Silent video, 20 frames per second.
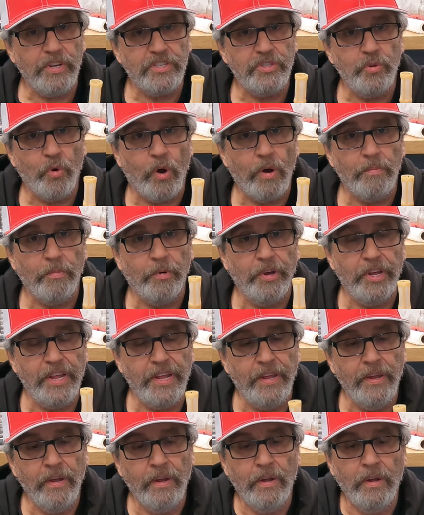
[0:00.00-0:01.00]
is
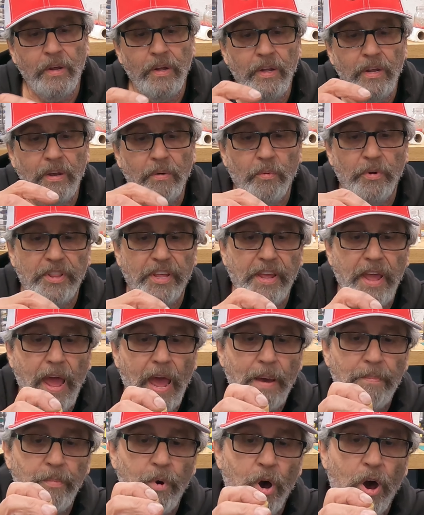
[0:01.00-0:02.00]
normally with the
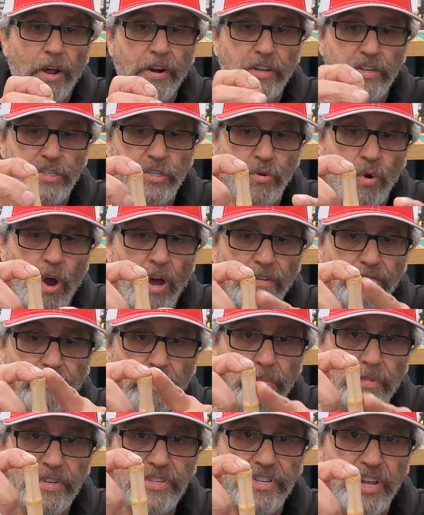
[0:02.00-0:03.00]
cap on is drawn
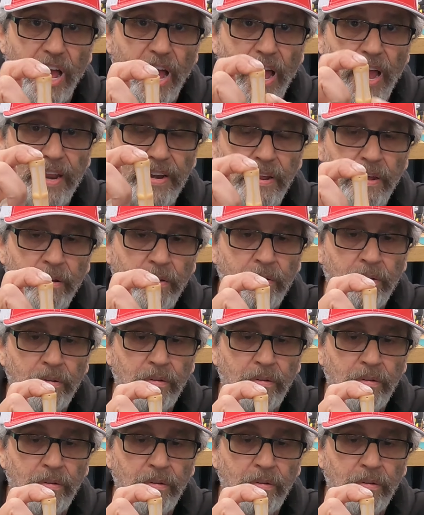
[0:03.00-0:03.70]
from the side.